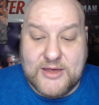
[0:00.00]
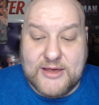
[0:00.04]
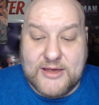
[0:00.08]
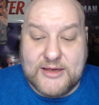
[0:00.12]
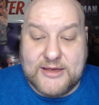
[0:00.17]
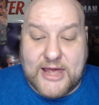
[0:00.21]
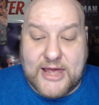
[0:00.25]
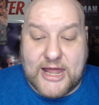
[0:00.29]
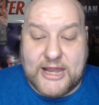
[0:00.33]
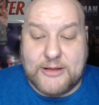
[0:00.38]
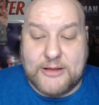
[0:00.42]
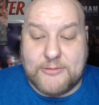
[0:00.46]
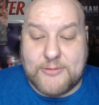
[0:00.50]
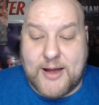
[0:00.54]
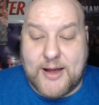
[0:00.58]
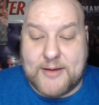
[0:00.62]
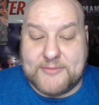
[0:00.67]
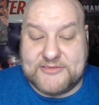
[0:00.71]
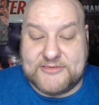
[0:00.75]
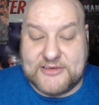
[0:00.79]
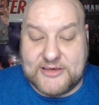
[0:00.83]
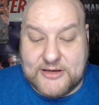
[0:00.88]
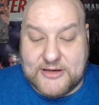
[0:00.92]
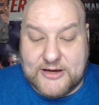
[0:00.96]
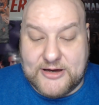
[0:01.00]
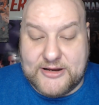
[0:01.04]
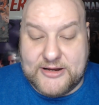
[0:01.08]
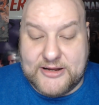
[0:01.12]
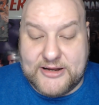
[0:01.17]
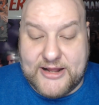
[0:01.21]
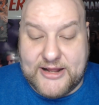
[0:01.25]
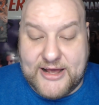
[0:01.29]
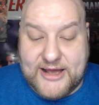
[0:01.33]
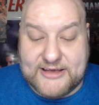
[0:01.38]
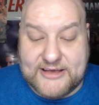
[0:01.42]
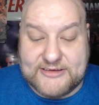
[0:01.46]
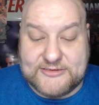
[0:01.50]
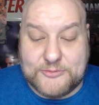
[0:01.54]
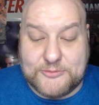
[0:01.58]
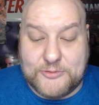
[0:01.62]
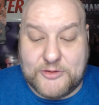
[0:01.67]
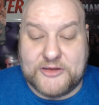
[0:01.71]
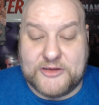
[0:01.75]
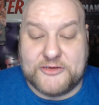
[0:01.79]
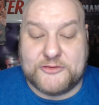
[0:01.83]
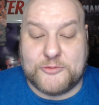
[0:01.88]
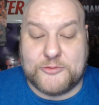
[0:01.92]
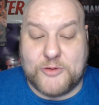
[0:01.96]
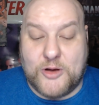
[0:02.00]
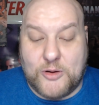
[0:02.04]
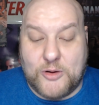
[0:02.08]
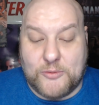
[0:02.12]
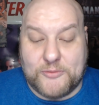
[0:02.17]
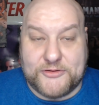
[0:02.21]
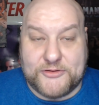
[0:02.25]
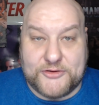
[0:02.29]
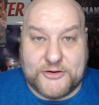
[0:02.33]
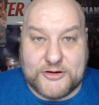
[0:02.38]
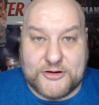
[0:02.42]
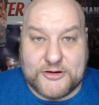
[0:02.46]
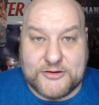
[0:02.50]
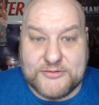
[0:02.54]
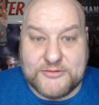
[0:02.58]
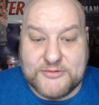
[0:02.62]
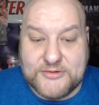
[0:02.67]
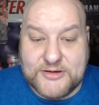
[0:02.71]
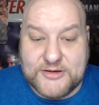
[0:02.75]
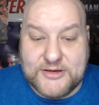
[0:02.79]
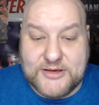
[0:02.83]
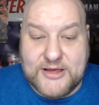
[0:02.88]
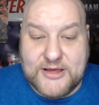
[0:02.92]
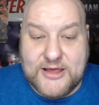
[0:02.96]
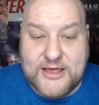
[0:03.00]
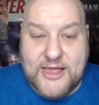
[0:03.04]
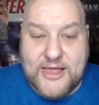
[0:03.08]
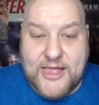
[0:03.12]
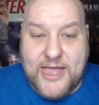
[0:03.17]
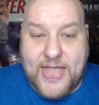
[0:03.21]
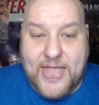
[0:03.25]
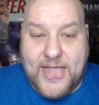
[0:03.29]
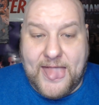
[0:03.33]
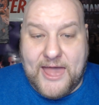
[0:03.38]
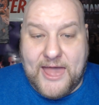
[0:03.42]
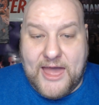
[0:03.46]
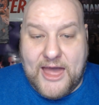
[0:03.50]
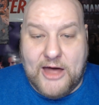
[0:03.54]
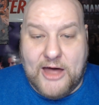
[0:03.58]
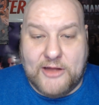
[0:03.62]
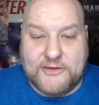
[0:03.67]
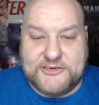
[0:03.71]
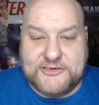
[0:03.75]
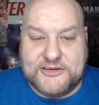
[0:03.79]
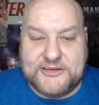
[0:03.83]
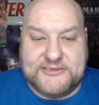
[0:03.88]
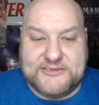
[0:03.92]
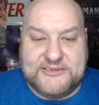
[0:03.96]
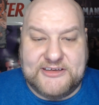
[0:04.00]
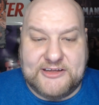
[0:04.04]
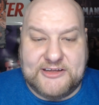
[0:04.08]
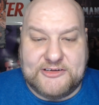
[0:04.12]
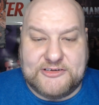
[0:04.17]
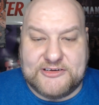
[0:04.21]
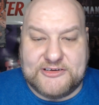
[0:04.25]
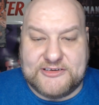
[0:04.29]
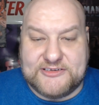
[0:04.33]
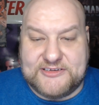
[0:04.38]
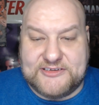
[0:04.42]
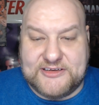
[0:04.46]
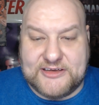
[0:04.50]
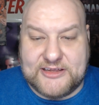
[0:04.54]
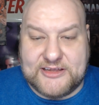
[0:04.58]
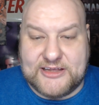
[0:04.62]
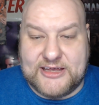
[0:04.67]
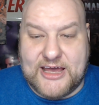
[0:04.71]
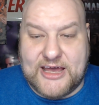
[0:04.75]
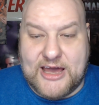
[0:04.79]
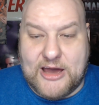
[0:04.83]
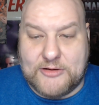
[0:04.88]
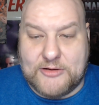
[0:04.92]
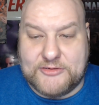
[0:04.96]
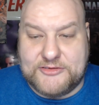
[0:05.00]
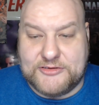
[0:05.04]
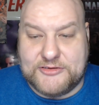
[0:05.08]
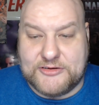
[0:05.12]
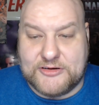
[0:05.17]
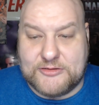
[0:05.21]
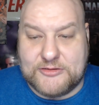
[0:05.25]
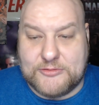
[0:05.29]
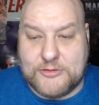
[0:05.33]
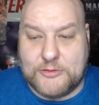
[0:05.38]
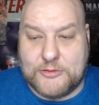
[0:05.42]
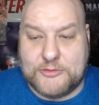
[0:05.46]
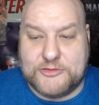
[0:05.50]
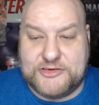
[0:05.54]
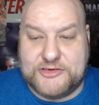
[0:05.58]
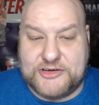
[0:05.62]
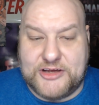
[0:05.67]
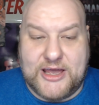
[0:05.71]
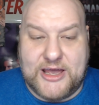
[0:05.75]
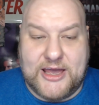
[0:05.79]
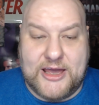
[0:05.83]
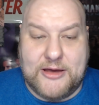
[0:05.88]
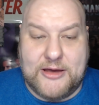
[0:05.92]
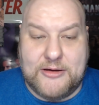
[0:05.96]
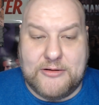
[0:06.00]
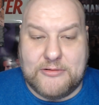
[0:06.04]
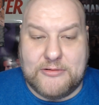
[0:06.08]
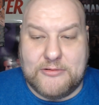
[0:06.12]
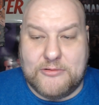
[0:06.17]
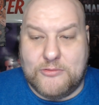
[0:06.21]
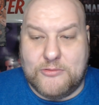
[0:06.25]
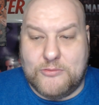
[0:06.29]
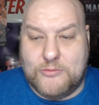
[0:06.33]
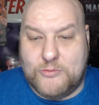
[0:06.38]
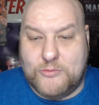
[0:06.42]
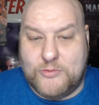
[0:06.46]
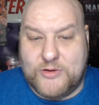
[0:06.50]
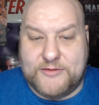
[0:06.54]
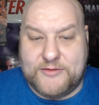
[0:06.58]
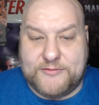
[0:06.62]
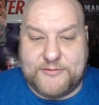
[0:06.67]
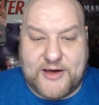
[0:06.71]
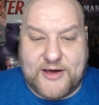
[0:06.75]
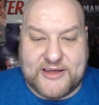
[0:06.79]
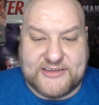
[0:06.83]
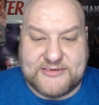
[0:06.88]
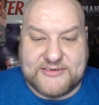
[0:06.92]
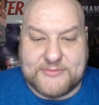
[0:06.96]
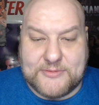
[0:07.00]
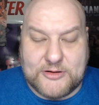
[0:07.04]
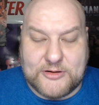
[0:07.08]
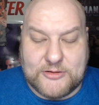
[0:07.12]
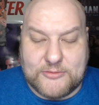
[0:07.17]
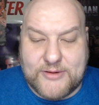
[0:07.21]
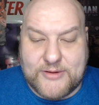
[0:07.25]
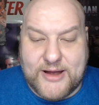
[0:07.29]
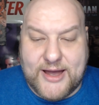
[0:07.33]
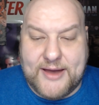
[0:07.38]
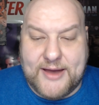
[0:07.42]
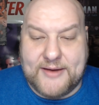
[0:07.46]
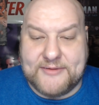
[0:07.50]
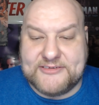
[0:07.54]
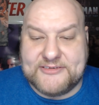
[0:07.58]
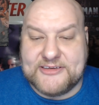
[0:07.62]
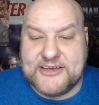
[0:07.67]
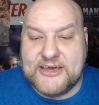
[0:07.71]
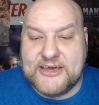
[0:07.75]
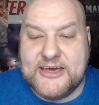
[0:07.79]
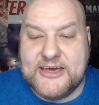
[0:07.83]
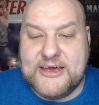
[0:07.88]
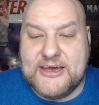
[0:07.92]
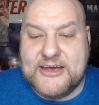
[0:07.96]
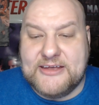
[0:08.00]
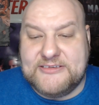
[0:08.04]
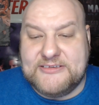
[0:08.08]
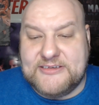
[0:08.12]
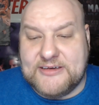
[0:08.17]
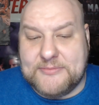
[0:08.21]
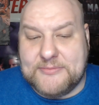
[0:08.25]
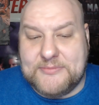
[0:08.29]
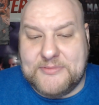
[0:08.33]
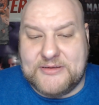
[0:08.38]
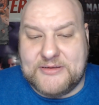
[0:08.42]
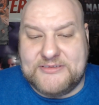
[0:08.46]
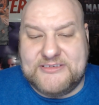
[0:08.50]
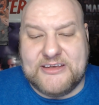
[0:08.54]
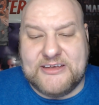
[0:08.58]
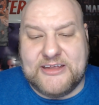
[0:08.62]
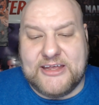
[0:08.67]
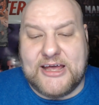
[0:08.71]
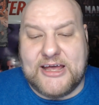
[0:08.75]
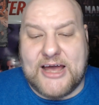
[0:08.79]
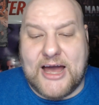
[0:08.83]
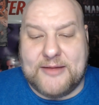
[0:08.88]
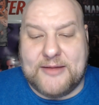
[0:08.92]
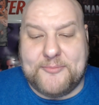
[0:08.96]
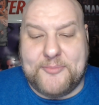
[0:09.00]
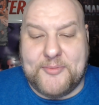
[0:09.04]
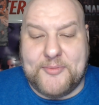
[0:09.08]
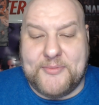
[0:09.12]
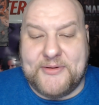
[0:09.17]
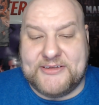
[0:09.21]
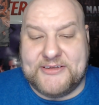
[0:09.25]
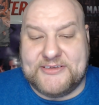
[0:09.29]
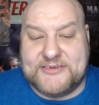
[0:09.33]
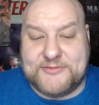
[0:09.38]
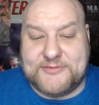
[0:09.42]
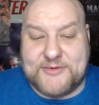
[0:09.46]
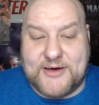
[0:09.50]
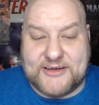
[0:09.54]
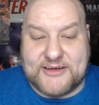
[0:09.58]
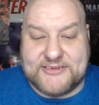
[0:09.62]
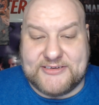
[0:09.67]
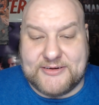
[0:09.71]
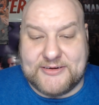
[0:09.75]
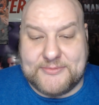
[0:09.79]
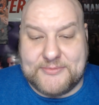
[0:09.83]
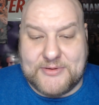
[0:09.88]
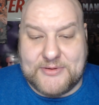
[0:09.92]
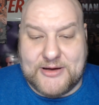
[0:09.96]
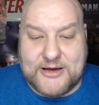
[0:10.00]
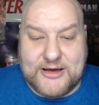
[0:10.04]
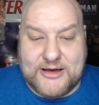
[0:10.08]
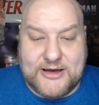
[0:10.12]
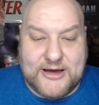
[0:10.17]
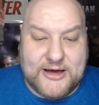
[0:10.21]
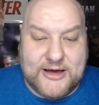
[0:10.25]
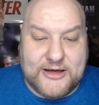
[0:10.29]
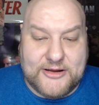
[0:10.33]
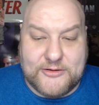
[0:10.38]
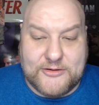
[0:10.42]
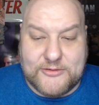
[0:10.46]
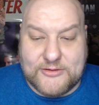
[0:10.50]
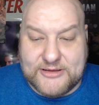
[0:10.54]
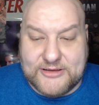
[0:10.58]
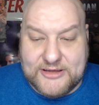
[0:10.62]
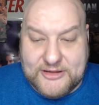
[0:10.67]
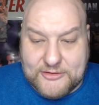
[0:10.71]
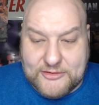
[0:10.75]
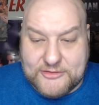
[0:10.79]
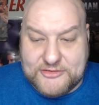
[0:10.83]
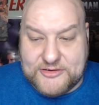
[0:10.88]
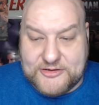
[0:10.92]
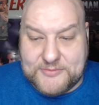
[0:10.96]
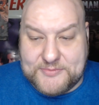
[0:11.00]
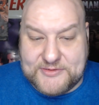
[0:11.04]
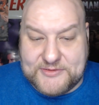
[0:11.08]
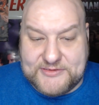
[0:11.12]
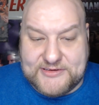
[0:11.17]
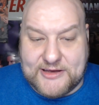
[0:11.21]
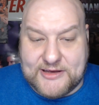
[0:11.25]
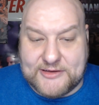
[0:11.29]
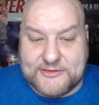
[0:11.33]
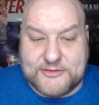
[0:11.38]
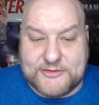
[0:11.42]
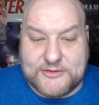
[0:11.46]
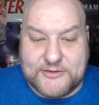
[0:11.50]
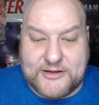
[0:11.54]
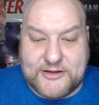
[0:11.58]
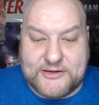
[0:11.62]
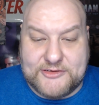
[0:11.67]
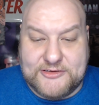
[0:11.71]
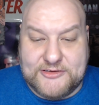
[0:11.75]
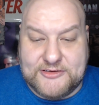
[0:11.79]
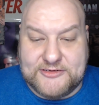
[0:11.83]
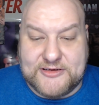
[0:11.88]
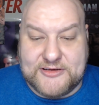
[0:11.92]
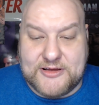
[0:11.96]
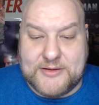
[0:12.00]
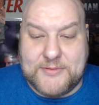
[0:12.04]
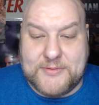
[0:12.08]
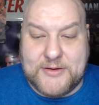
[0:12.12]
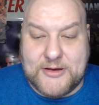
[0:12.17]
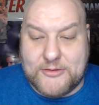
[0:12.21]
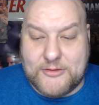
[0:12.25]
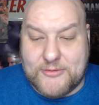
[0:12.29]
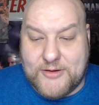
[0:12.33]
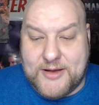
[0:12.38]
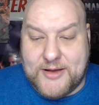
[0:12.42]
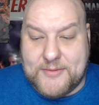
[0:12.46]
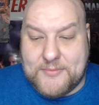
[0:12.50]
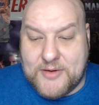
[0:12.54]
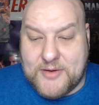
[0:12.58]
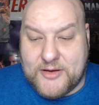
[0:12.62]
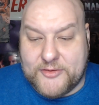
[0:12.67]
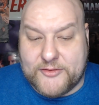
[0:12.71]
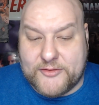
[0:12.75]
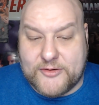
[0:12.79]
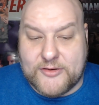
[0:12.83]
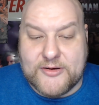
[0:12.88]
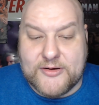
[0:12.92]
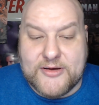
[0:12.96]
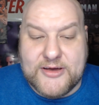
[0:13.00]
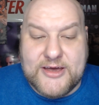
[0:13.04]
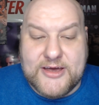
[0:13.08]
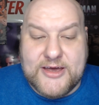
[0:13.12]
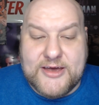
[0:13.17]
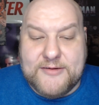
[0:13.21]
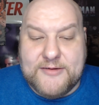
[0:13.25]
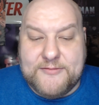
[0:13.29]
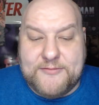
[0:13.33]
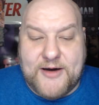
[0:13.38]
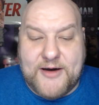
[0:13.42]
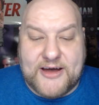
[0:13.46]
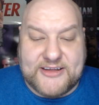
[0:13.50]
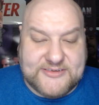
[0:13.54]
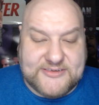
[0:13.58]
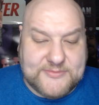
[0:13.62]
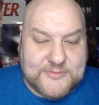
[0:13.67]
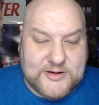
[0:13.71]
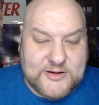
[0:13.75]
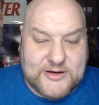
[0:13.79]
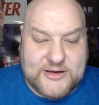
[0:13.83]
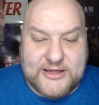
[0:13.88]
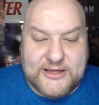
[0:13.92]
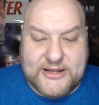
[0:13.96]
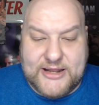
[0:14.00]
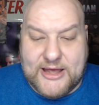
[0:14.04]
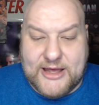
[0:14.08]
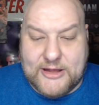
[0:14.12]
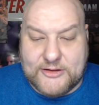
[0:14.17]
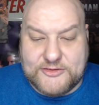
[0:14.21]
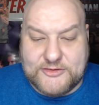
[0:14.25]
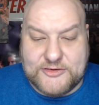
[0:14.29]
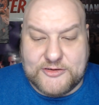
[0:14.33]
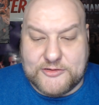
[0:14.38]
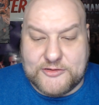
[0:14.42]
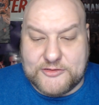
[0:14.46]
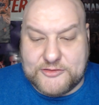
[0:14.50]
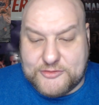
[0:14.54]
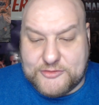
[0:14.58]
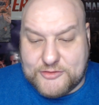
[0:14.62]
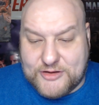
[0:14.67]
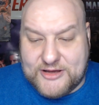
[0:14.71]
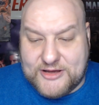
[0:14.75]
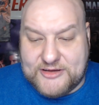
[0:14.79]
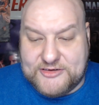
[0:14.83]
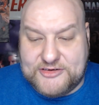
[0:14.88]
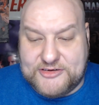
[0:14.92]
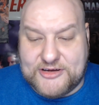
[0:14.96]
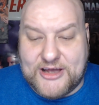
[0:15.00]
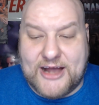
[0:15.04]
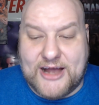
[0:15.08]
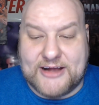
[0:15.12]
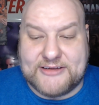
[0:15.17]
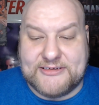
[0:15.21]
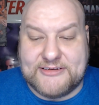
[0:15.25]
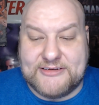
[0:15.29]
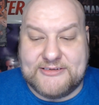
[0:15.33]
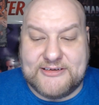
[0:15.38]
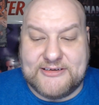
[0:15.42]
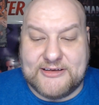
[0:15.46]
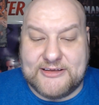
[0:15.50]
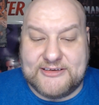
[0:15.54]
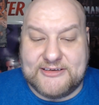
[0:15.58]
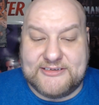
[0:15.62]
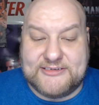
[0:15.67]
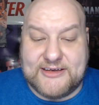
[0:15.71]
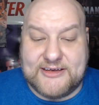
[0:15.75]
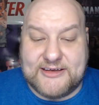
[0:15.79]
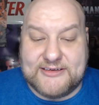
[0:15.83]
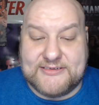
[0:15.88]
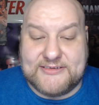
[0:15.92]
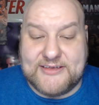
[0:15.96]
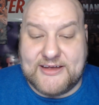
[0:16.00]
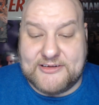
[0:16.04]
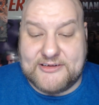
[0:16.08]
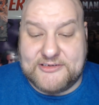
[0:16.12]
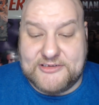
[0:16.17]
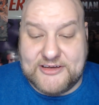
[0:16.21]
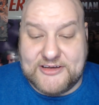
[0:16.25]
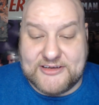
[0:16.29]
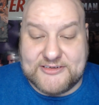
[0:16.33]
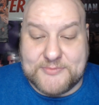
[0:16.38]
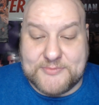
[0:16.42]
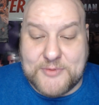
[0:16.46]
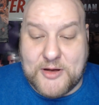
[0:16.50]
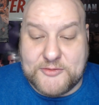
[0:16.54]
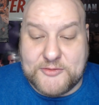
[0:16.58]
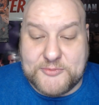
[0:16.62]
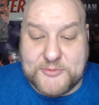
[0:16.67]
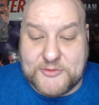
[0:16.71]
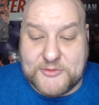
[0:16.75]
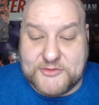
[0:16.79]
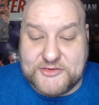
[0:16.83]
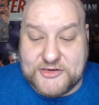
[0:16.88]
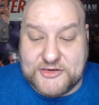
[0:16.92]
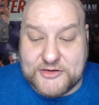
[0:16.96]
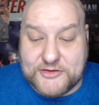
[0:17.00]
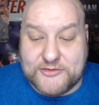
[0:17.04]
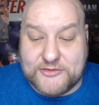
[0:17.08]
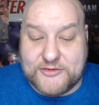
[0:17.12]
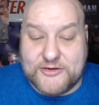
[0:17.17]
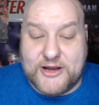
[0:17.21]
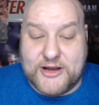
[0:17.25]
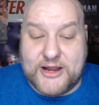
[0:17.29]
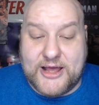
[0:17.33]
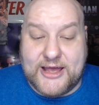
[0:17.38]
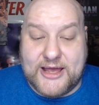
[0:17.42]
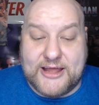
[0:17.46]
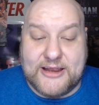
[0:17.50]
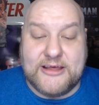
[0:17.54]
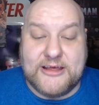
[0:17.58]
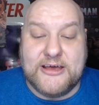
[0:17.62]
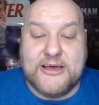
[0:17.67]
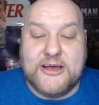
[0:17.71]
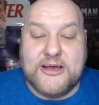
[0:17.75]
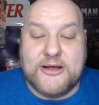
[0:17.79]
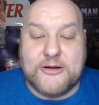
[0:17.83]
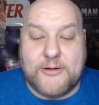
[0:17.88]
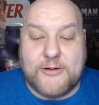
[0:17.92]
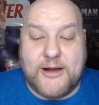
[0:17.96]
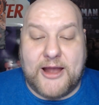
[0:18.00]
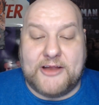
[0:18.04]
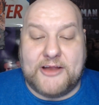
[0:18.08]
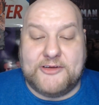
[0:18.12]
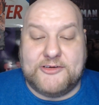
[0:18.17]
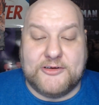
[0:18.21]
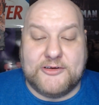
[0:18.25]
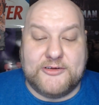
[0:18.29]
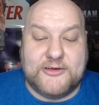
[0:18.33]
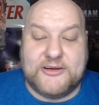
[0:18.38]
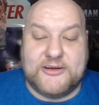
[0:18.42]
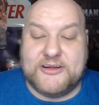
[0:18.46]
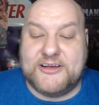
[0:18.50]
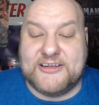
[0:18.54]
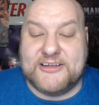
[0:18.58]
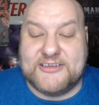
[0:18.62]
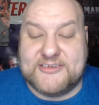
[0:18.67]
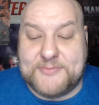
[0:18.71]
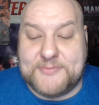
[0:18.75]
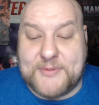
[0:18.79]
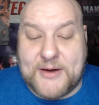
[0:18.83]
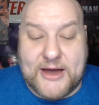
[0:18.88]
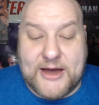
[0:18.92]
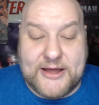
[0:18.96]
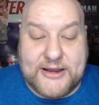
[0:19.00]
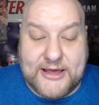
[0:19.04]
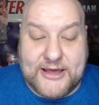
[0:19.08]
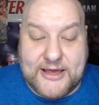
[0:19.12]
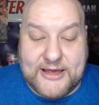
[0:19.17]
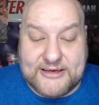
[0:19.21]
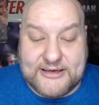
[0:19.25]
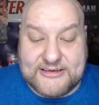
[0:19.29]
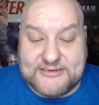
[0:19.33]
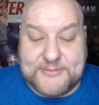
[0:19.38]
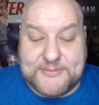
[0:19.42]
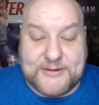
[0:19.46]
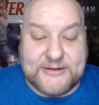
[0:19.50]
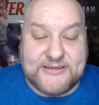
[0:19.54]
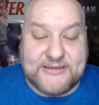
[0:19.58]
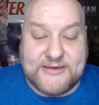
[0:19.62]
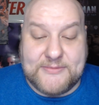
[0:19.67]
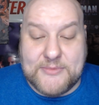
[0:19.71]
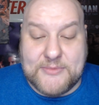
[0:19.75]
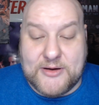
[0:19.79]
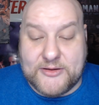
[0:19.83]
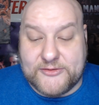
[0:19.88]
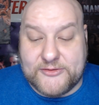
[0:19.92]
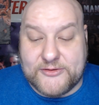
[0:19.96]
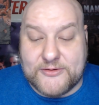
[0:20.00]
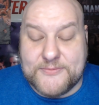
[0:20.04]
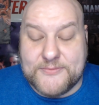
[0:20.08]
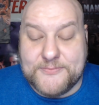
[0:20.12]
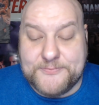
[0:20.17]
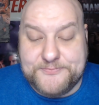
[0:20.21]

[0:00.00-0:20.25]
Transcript: Kenny grabs the gun and asks what is wrong with her. Elgin teaches Tilly how to crochet when Fatima arrives. Tilly compliments Fatima on her leadership and tells her that she's going to be a great mother. Fatima and Elgin are shocked, and Tilly says that she has multiple children and grandchildren and can spot a expecting mother.